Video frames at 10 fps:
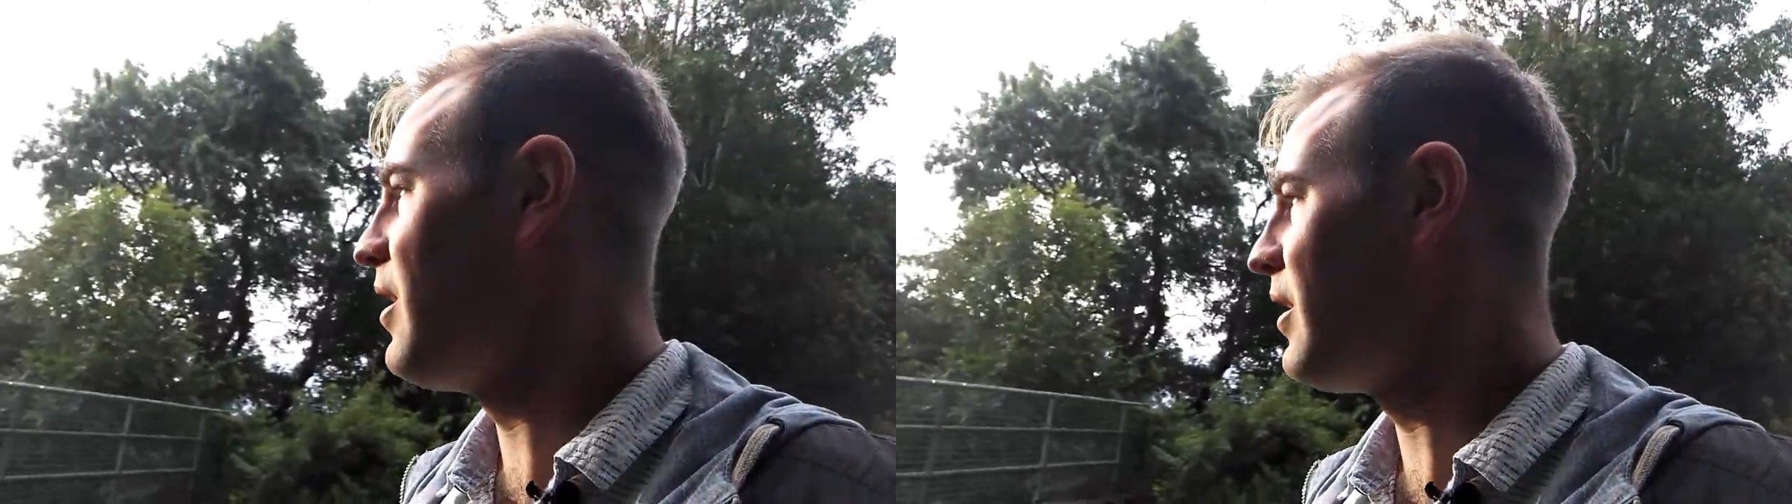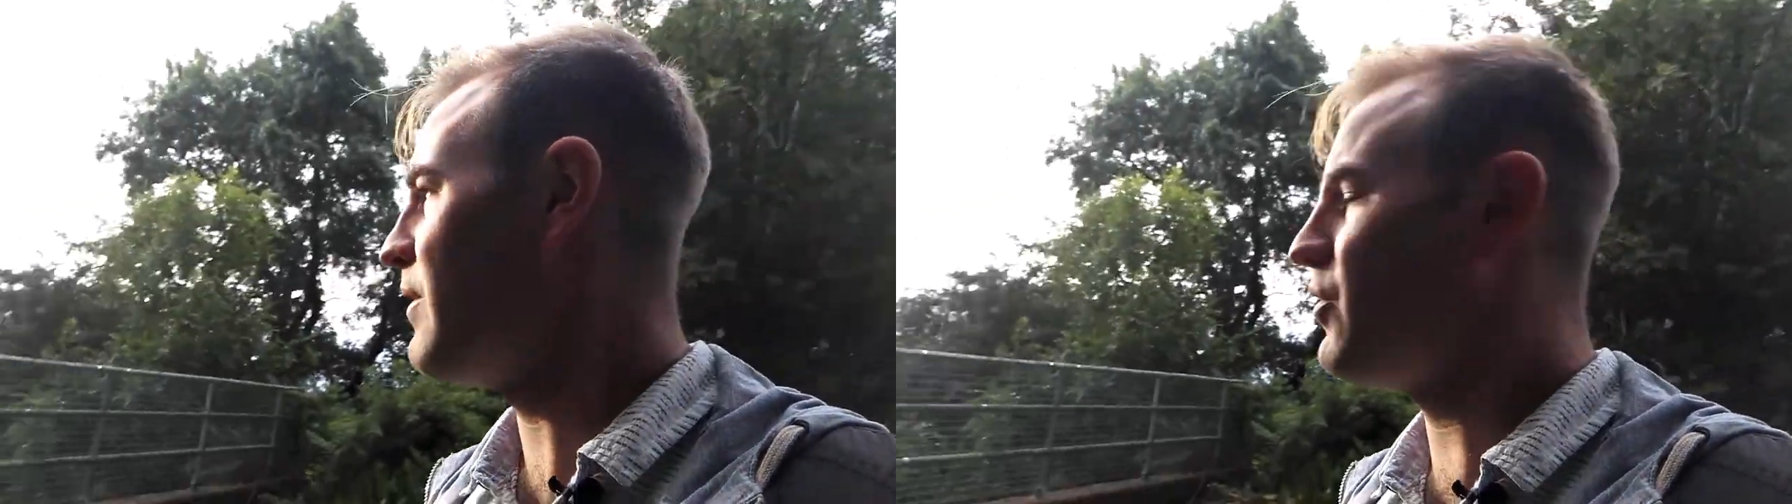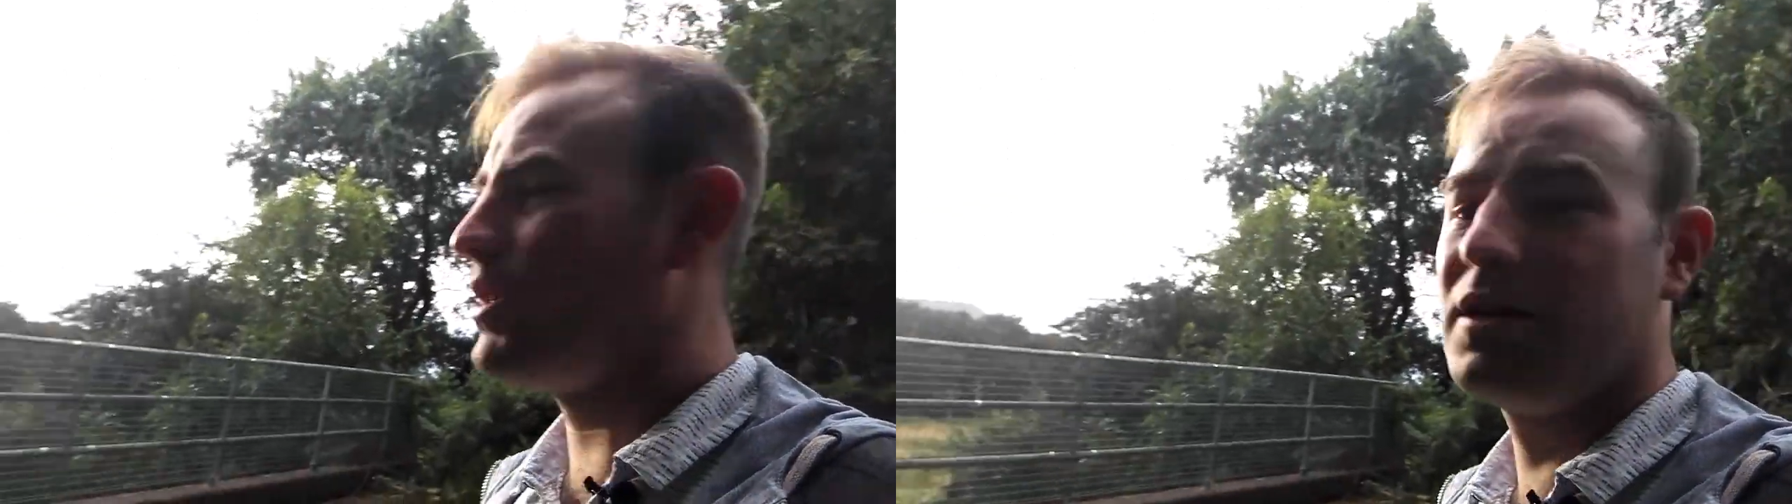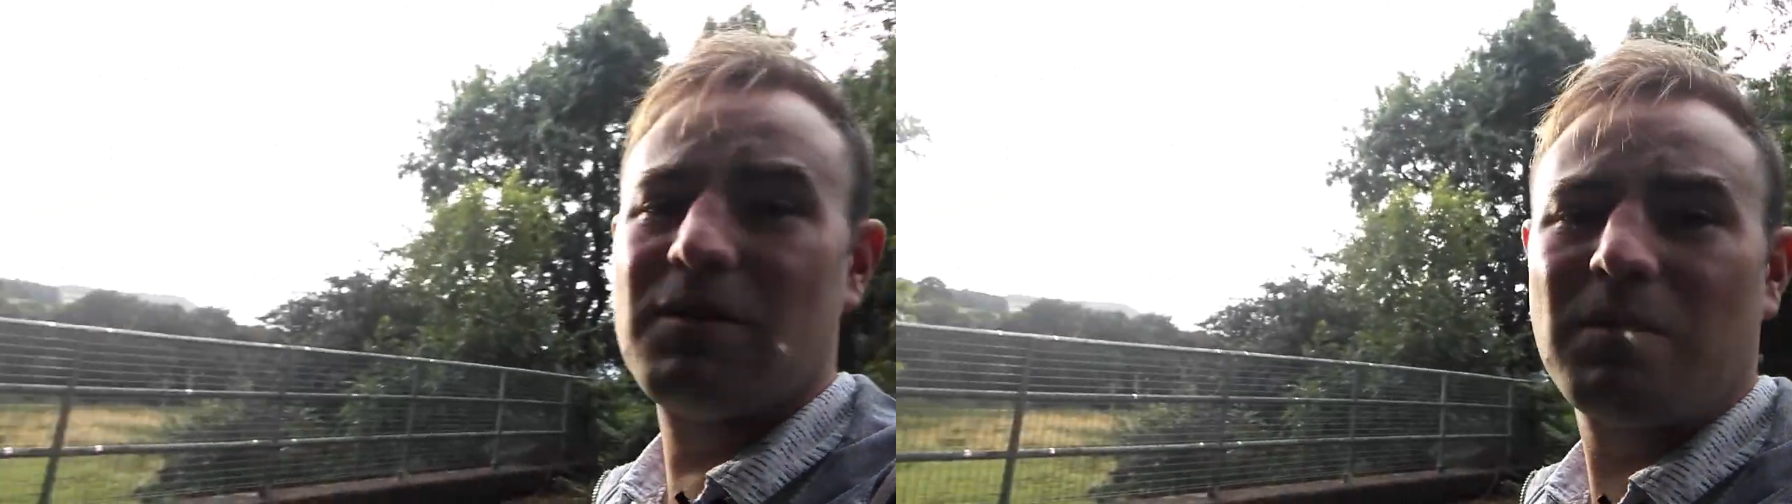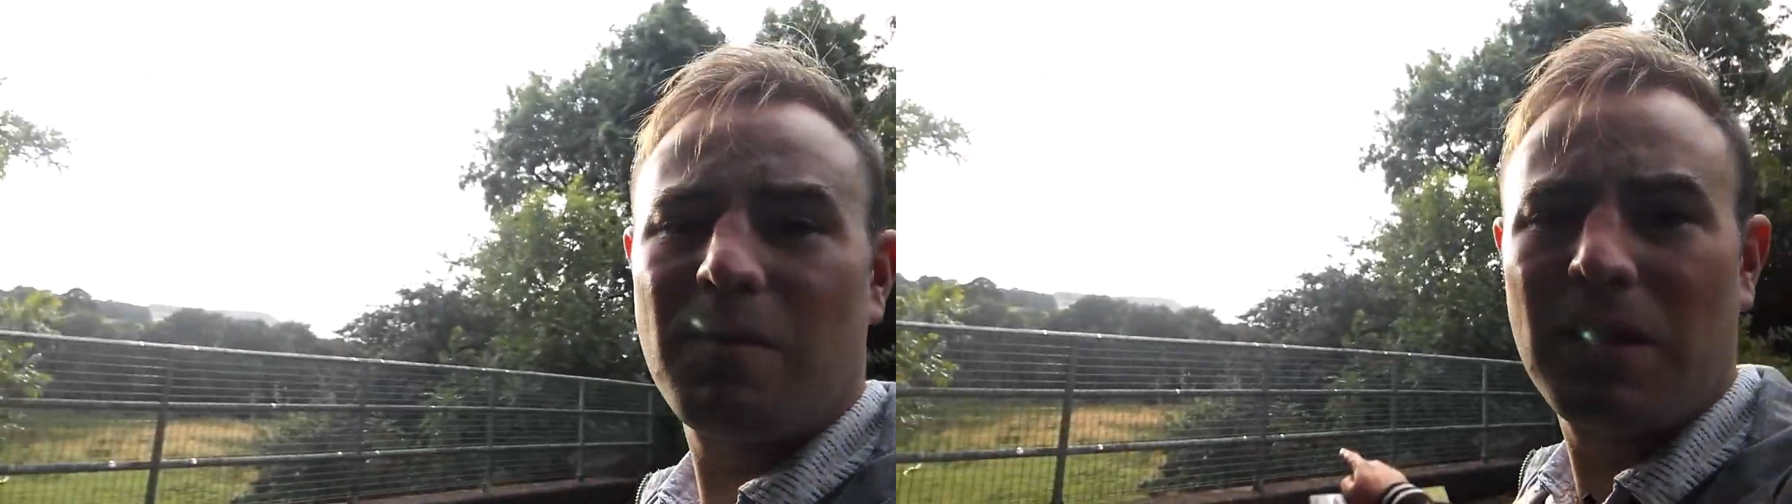Give you an idea
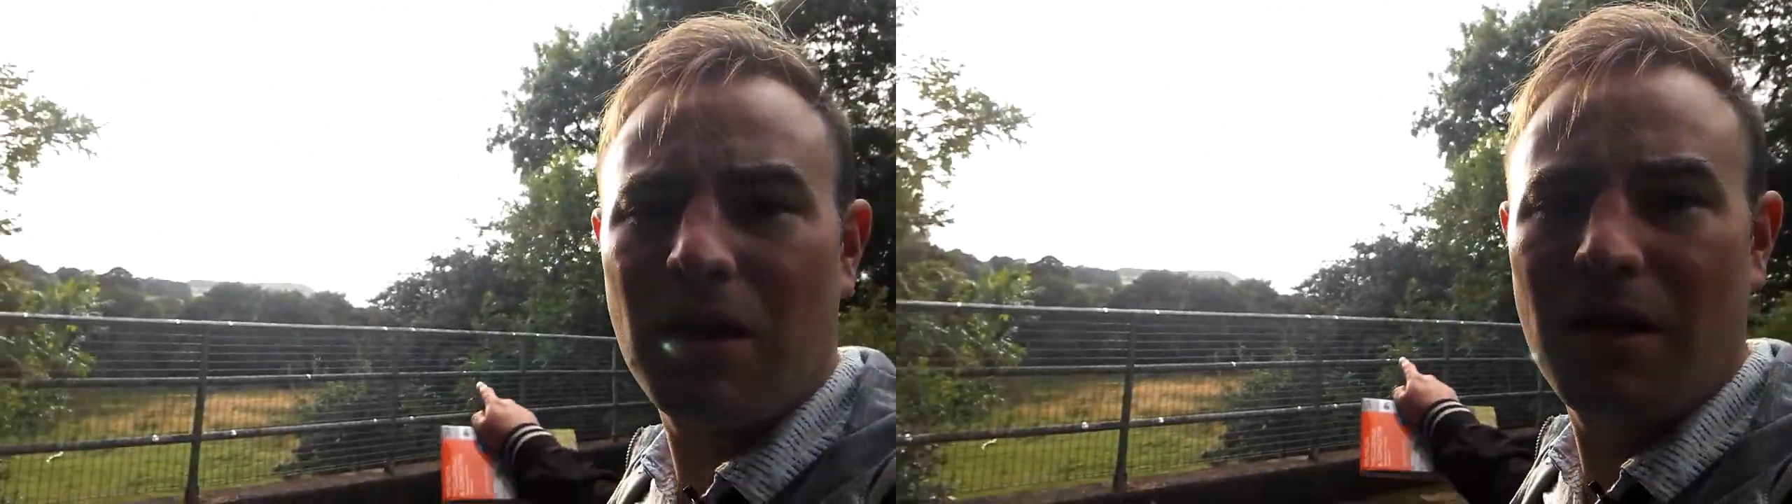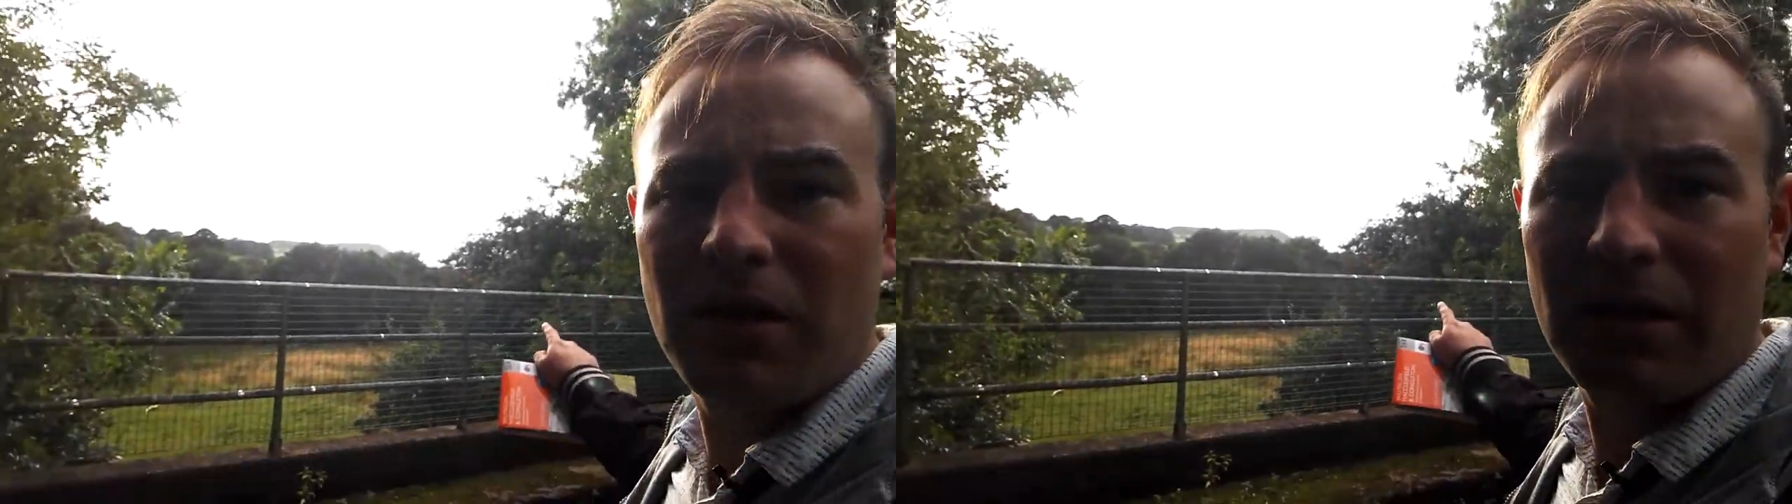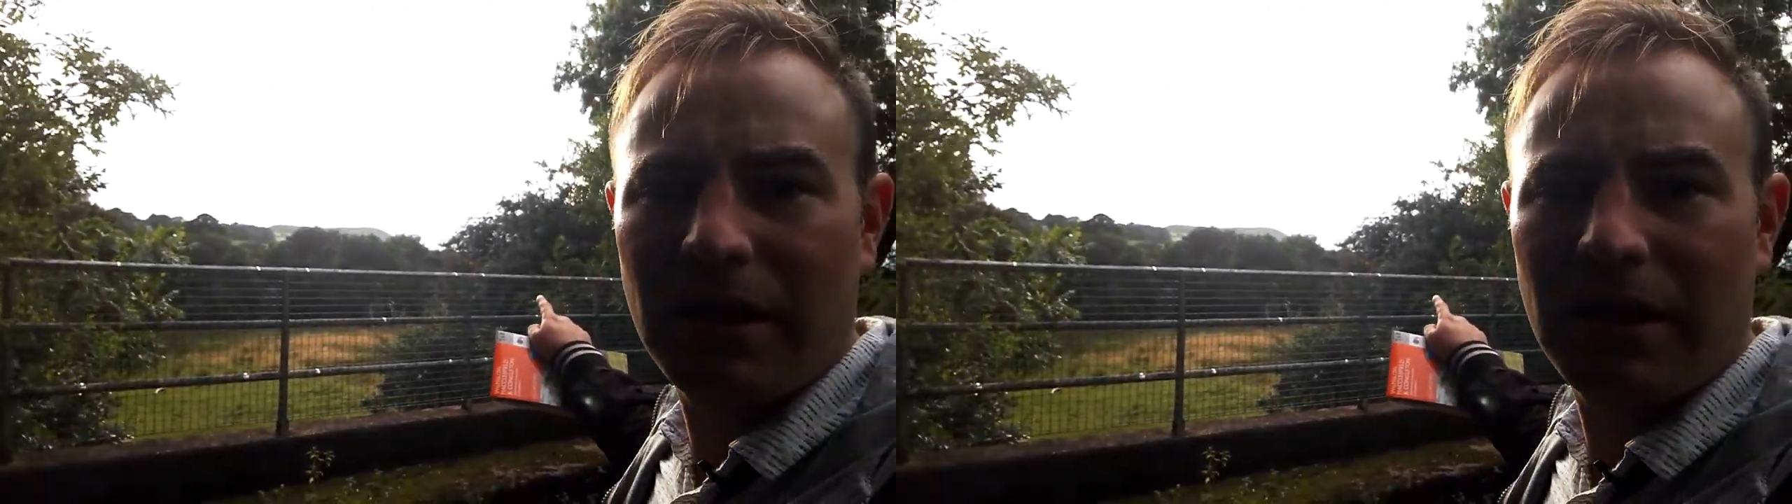where we are,